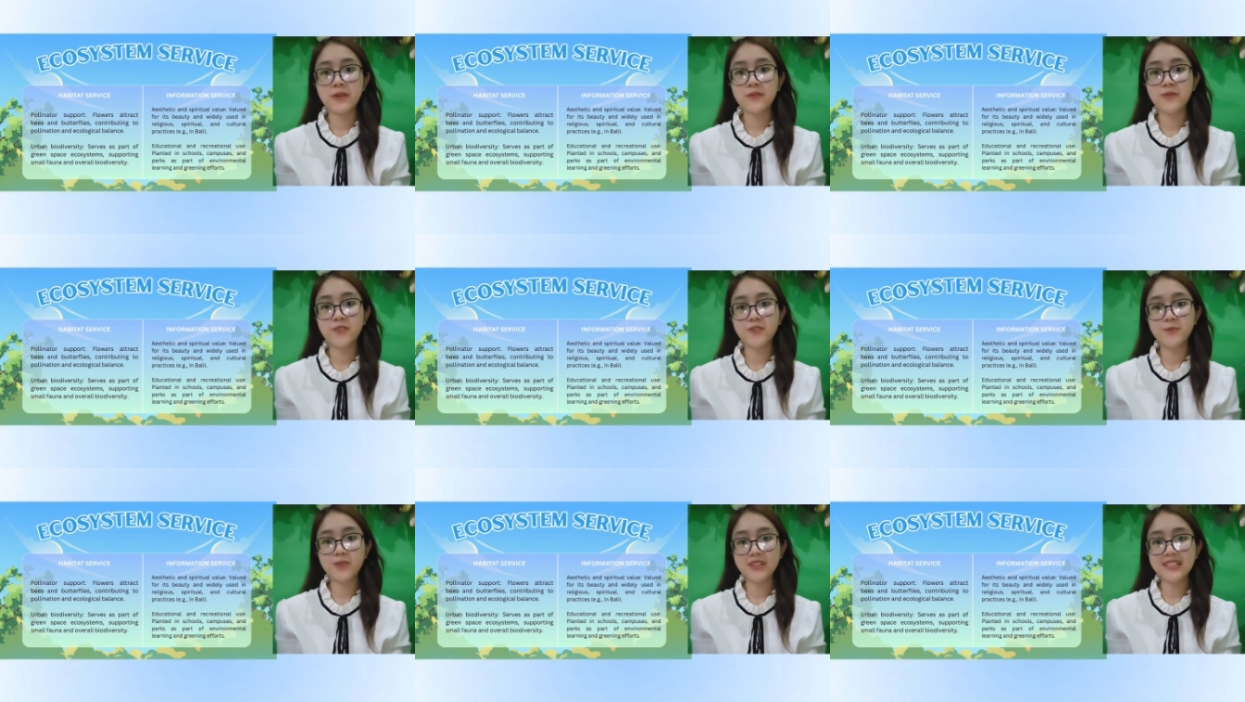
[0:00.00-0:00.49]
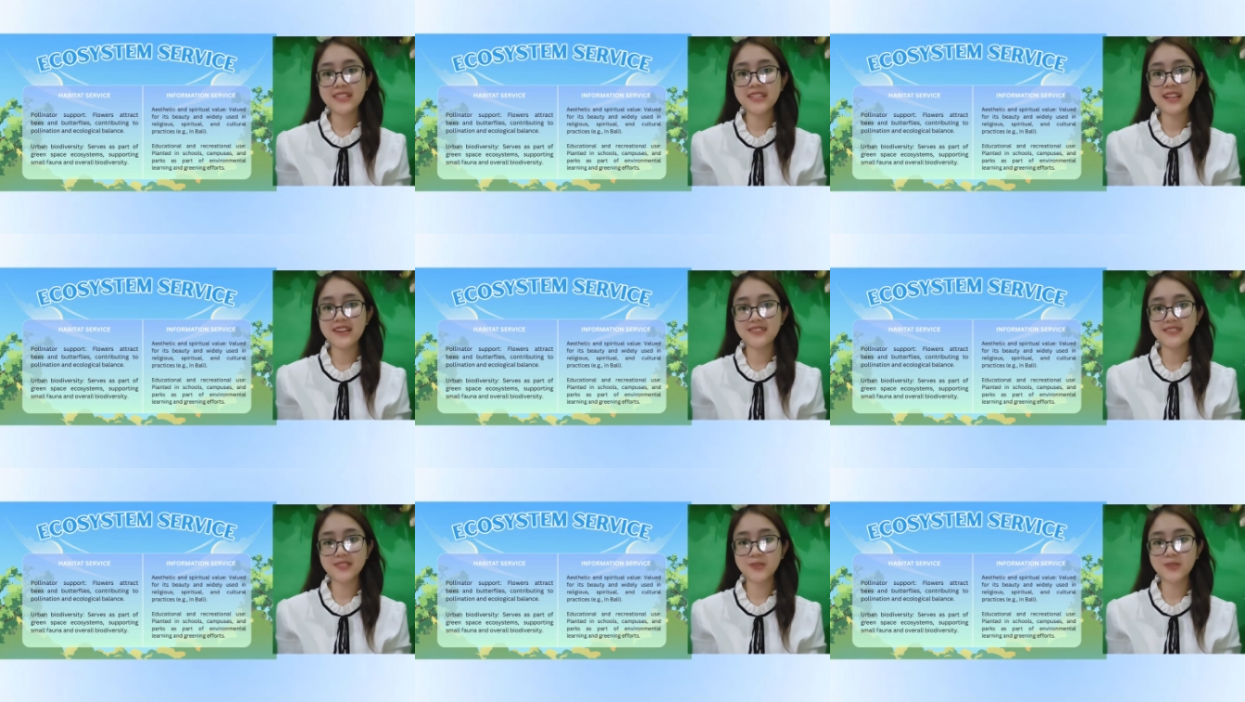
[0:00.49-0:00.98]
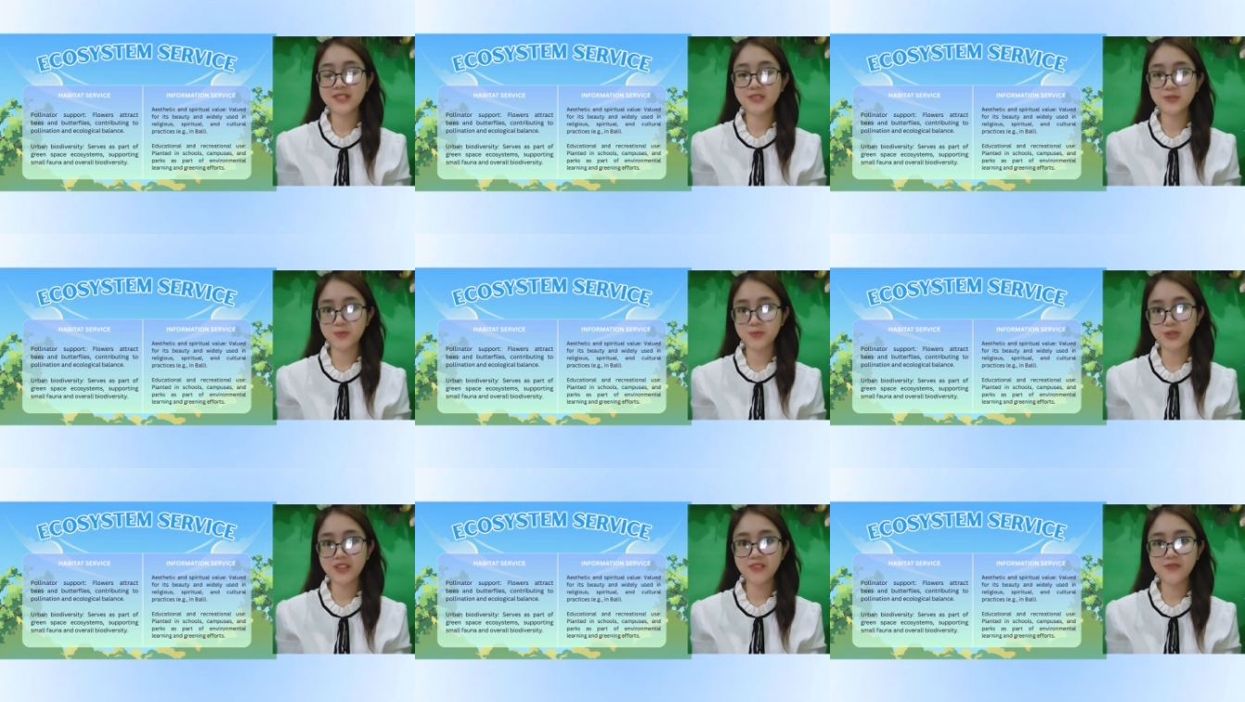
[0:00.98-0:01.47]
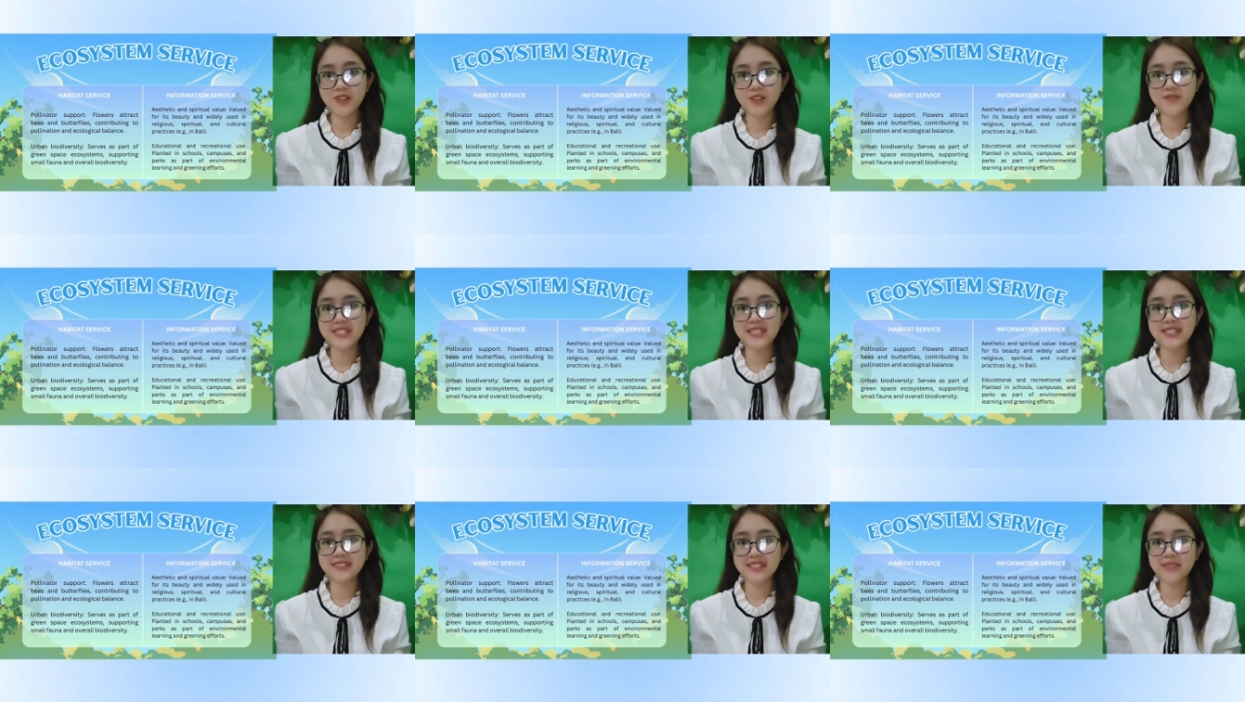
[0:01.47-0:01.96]
For pollinator support,
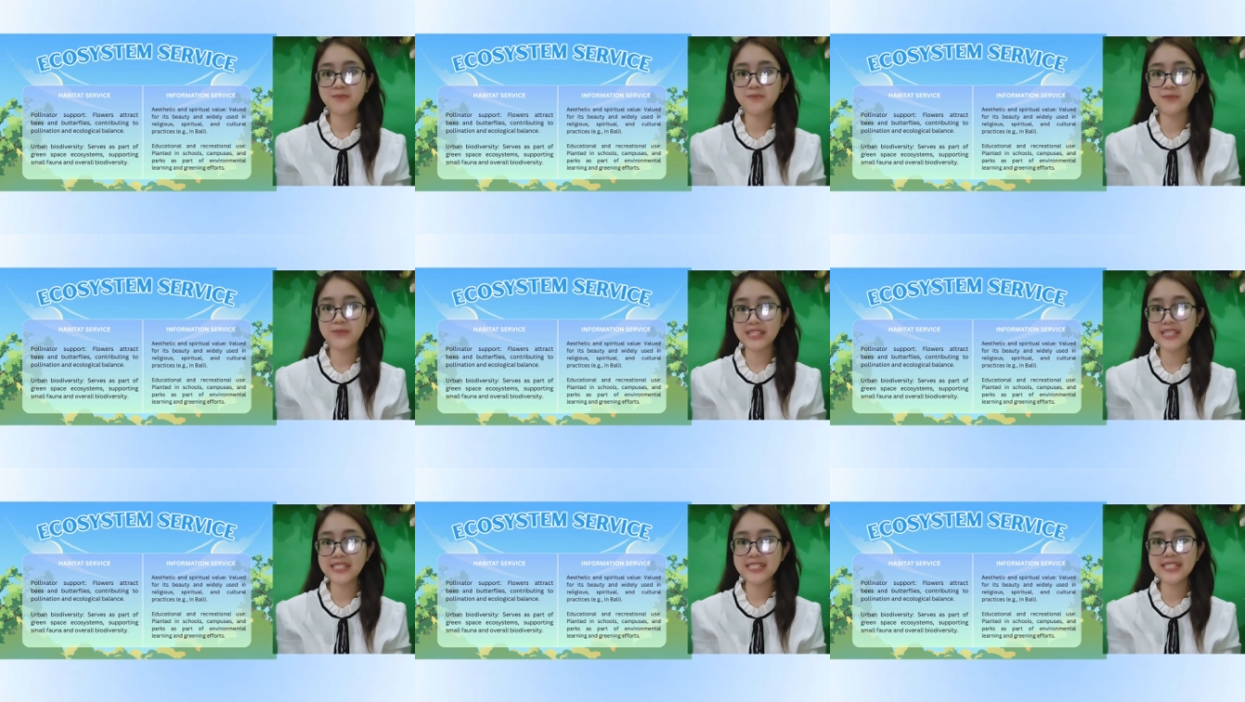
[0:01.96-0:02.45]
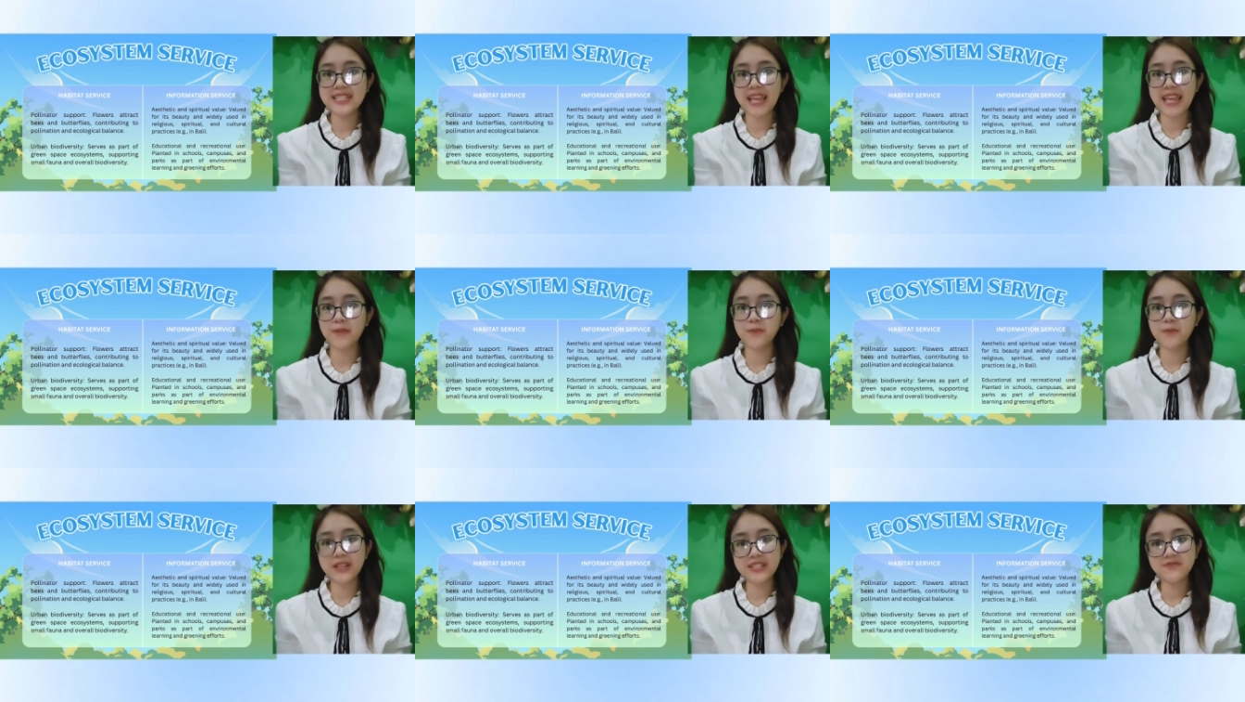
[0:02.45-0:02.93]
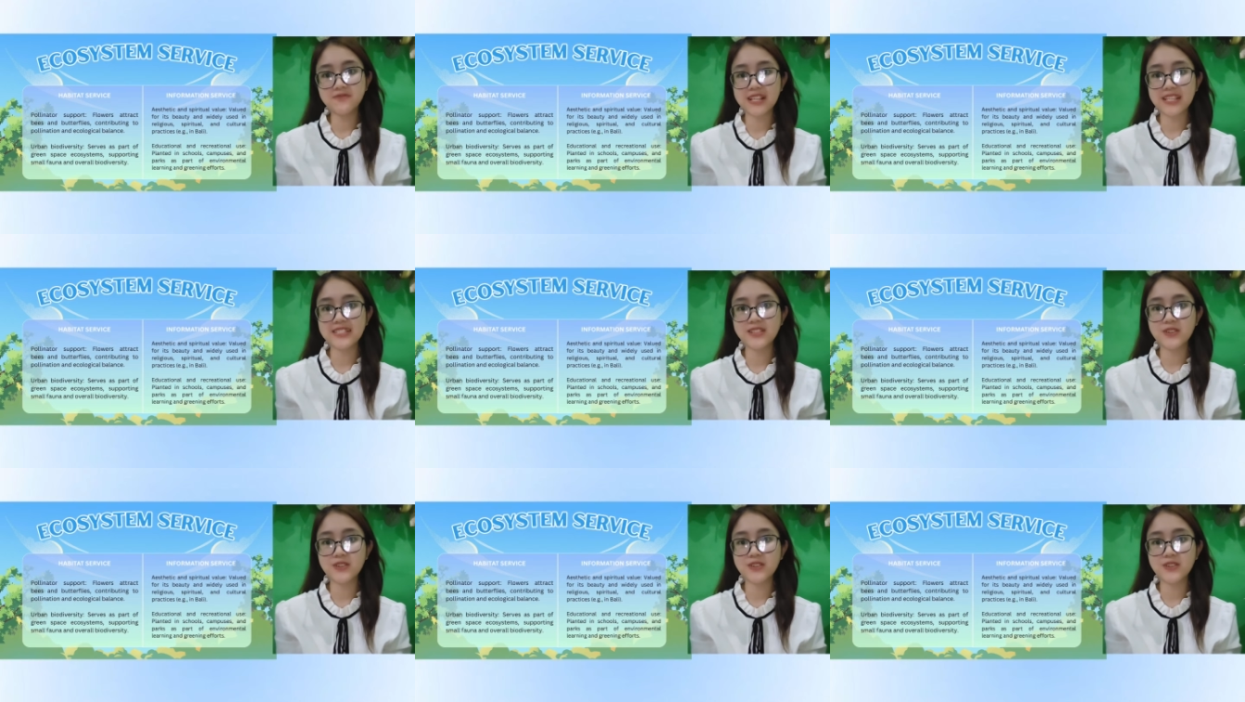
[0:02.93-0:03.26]
flowers attract bees and butterflies,